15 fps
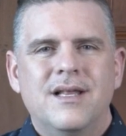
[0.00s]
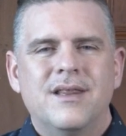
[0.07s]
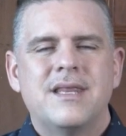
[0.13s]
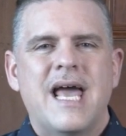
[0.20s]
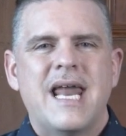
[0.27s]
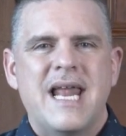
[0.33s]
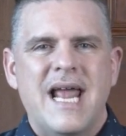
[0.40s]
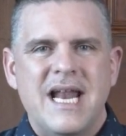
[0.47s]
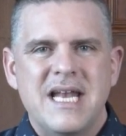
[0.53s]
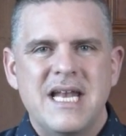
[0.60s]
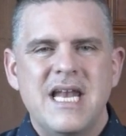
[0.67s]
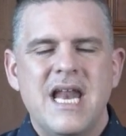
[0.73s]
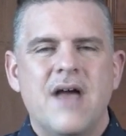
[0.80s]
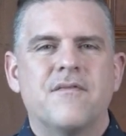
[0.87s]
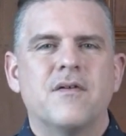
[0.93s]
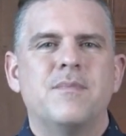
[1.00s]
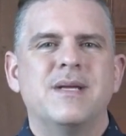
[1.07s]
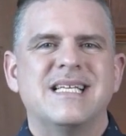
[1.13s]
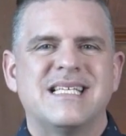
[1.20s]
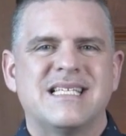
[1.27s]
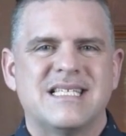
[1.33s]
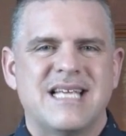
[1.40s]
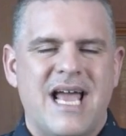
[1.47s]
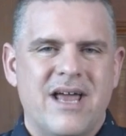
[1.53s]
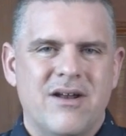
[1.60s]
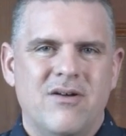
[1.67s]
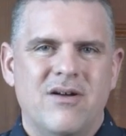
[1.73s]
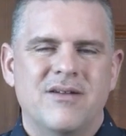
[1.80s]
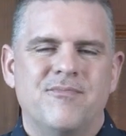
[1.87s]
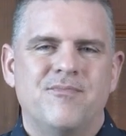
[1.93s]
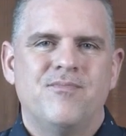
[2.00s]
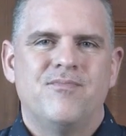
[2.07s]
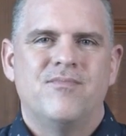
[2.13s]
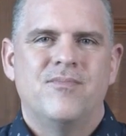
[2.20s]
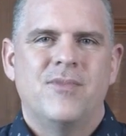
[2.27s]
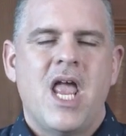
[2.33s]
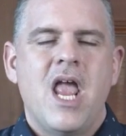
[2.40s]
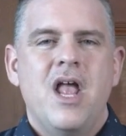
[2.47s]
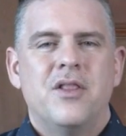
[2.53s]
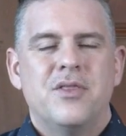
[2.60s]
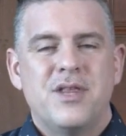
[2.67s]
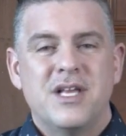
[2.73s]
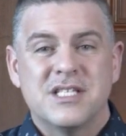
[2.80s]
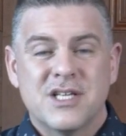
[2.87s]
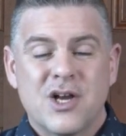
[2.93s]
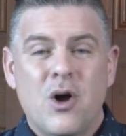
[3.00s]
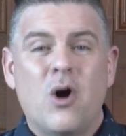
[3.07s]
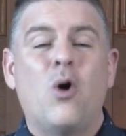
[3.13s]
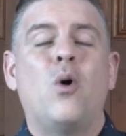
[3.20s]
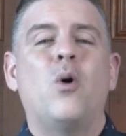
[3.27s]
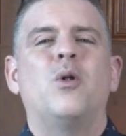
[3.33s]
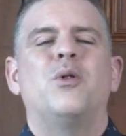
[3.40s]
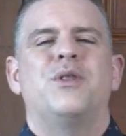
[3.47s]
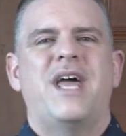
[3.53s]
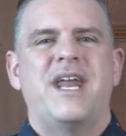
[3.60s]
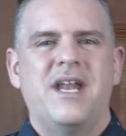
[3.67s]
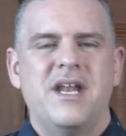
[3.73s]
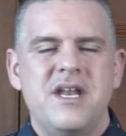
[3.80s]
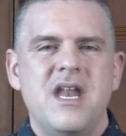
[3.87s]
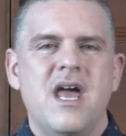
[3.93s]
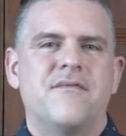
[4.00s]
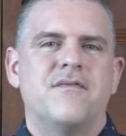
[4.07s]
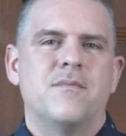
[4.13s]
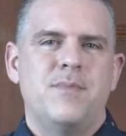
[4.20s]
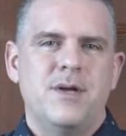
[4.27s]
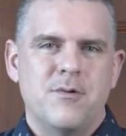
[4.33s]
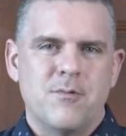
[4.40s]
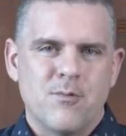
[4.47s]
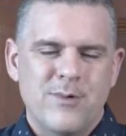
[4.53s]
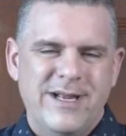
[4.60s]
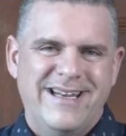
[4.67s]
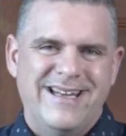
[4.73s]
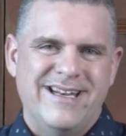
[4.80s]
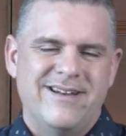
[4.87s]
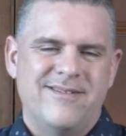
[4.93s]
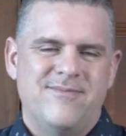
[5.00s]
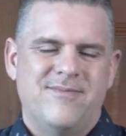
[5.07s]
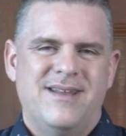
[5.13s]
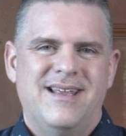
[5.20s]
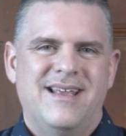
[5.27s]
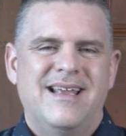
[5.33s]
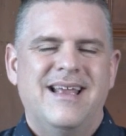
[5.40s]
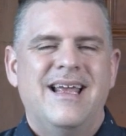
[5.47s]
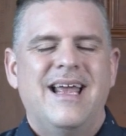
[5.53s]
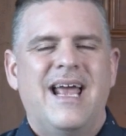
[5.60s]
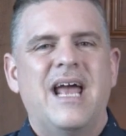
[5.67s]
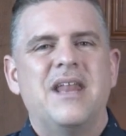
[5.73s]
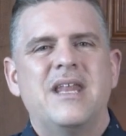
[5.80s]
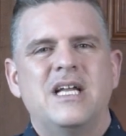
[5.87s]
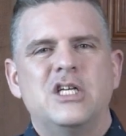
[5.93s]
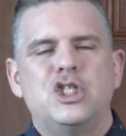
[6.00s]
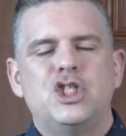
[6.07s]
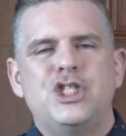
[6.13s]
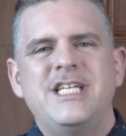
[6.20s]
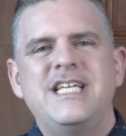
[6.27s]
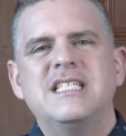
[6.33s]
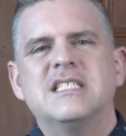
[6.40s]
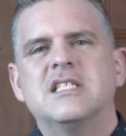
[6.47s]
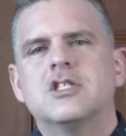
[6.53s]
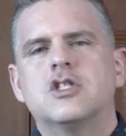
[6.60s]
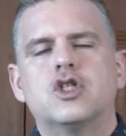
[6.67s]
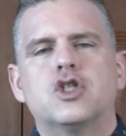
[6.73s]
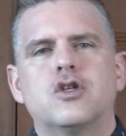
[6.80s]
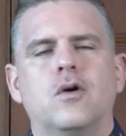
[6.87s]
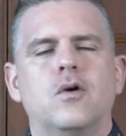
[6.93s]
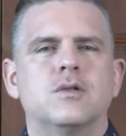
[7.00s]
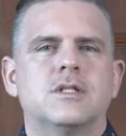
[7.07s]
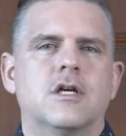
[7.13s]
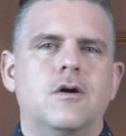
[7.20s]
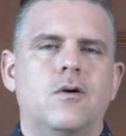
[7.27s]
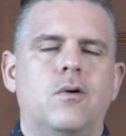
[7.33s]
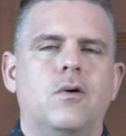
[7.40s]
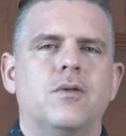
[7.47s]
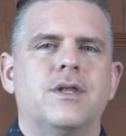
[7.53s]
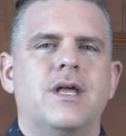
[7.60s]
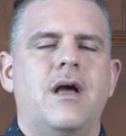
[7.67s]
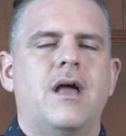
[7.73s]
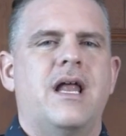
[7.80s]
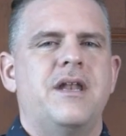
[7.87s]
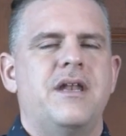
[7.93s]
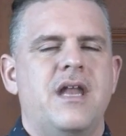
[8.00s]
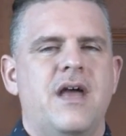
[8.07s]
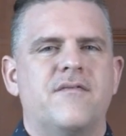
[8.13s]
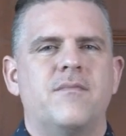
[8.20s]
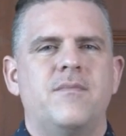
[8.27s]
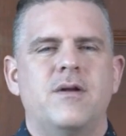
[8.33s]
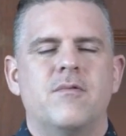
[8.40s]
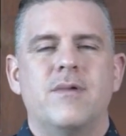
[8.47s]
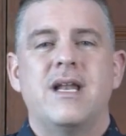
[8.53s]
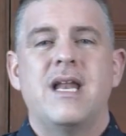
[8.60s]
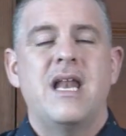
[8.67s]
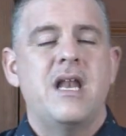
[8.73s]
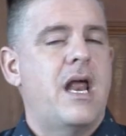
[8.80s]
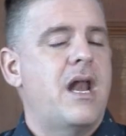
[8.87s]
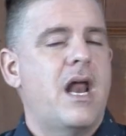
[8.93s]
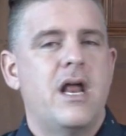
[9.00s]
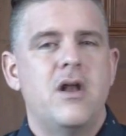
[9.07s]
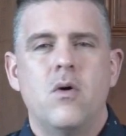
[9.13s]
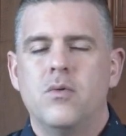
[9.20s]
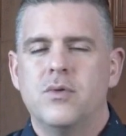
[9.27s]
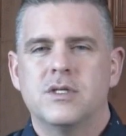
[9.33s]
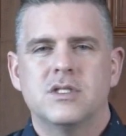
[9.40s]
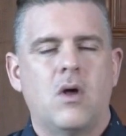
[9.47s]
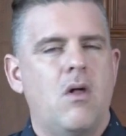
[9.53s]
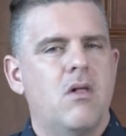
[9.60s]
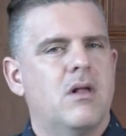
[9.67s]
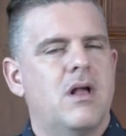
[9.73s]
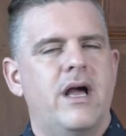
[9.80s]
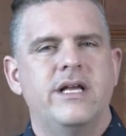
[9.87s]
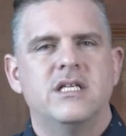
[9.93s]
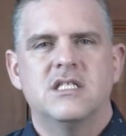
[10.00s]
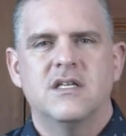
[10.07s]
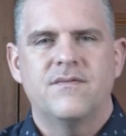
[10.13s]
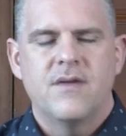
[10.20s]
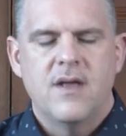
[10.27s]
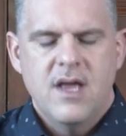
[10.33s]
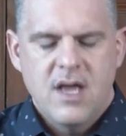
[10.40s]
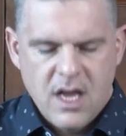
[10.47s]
that had never been sat on, this colt that had never been ridden, and that Jesus chose a colt that had never been ridden. And I know there's all kinds of